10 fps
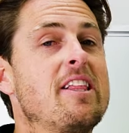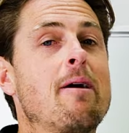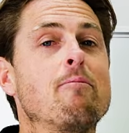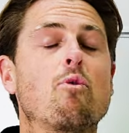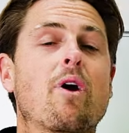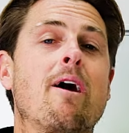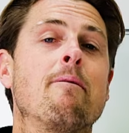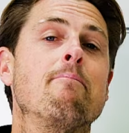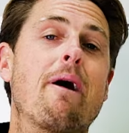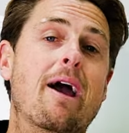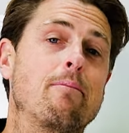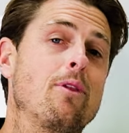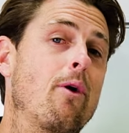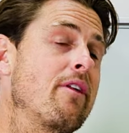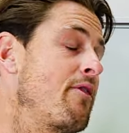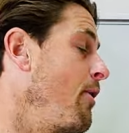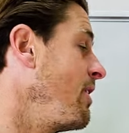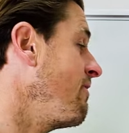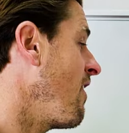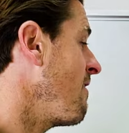number will come back below the
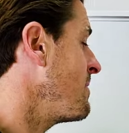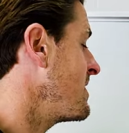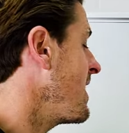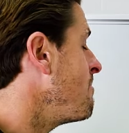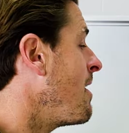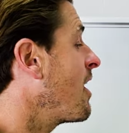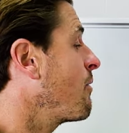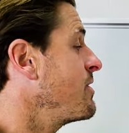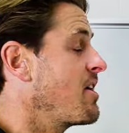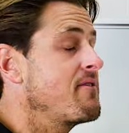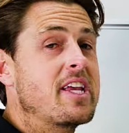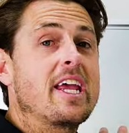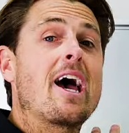35% mark, which I've seen